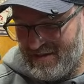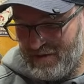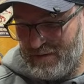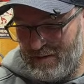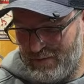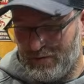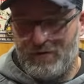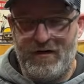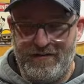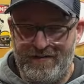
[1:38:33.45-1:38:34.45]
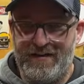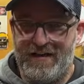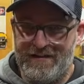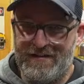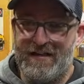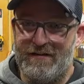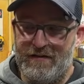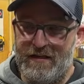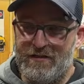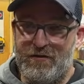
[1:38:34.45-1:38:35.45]
Those people are crazy talented. Yeah,
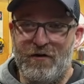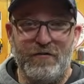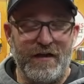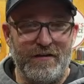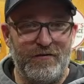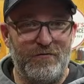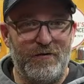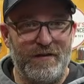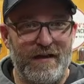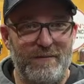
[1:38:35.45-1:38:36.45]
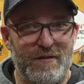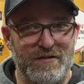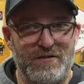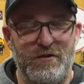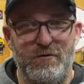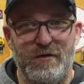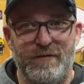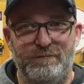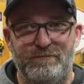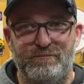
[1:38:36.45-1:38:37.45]
and you don't think there's really that much to it.